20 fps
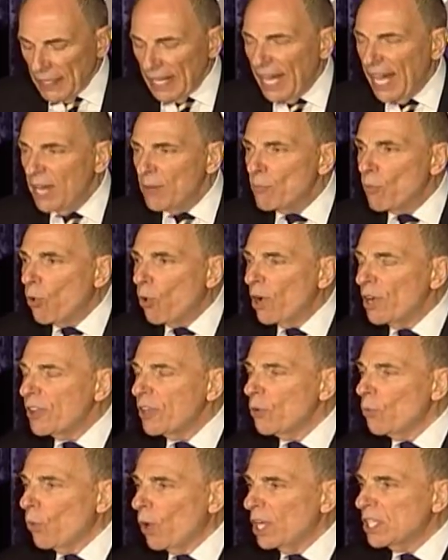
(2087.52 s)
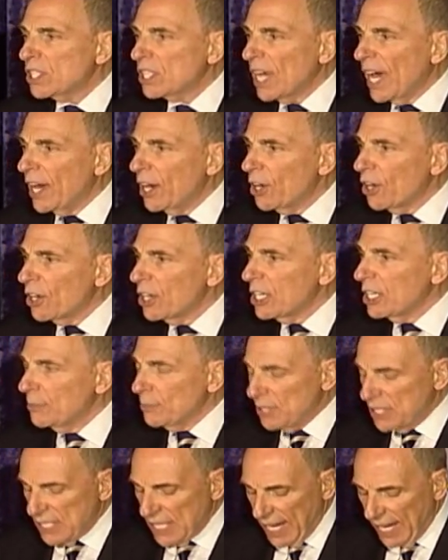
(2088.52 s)
And more than once I heard him
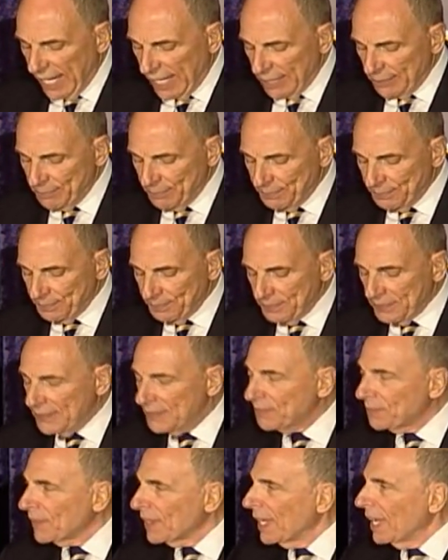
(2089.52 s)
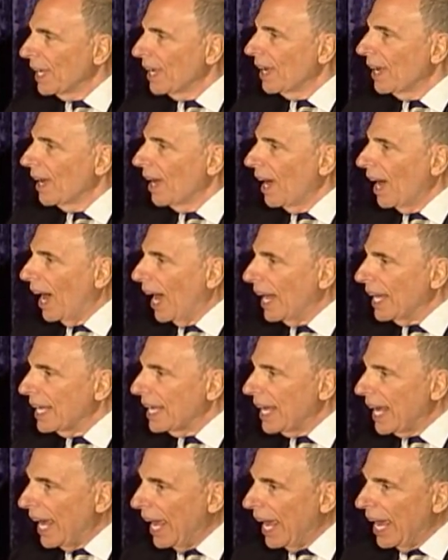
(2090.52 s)
say, "I
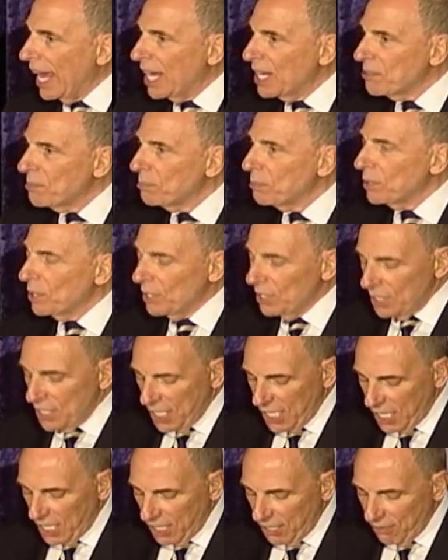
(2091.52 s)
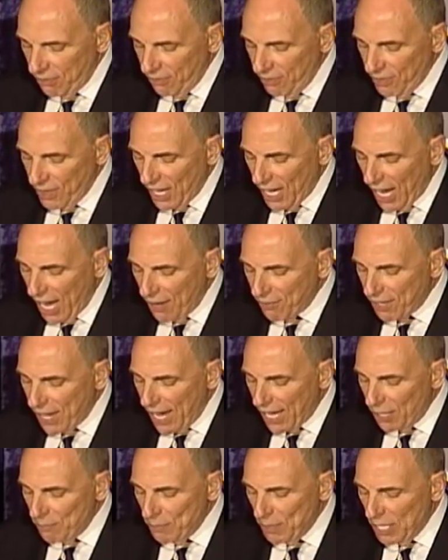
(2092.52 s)
can't believe that I've
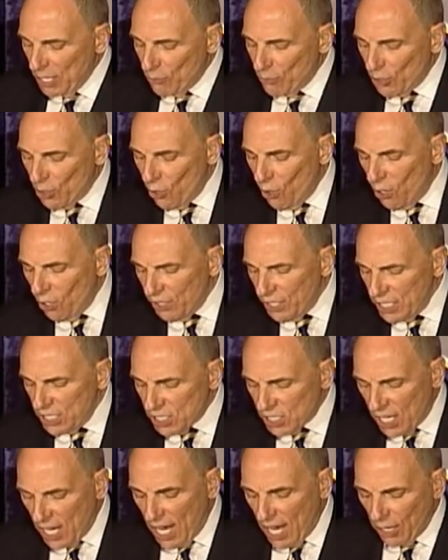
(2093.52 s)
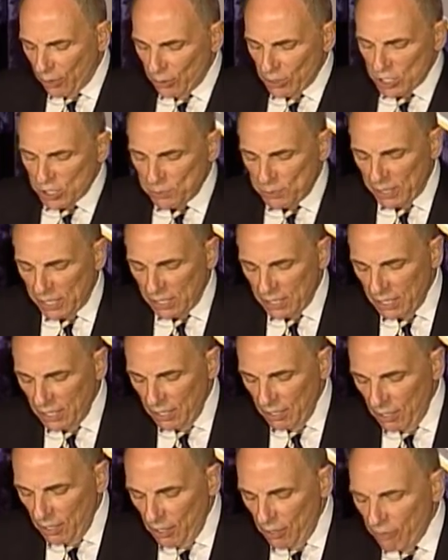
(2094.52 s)
got to meet with all these congressmen
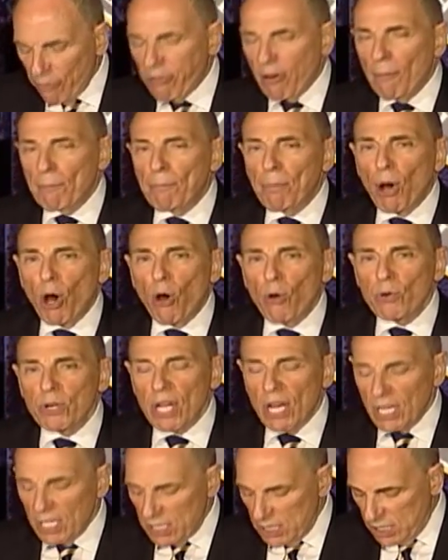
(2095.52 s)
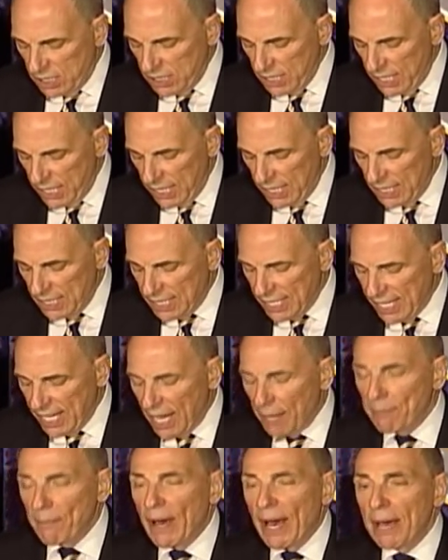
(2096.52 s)
from Podunk City to
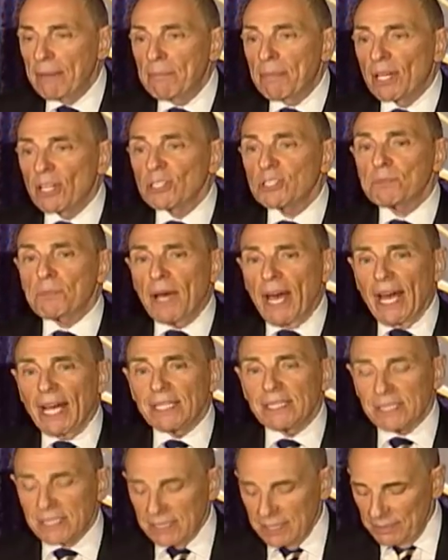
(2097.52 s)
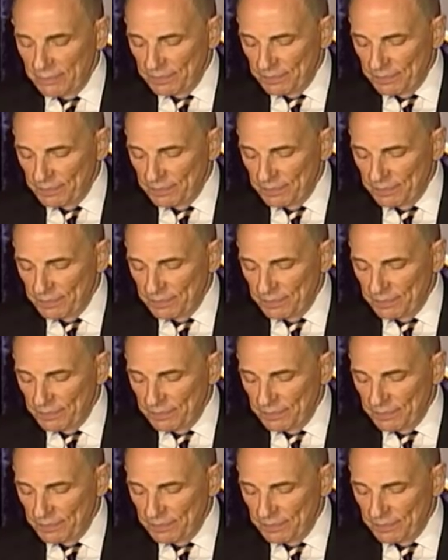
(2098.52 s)
get my bills passed."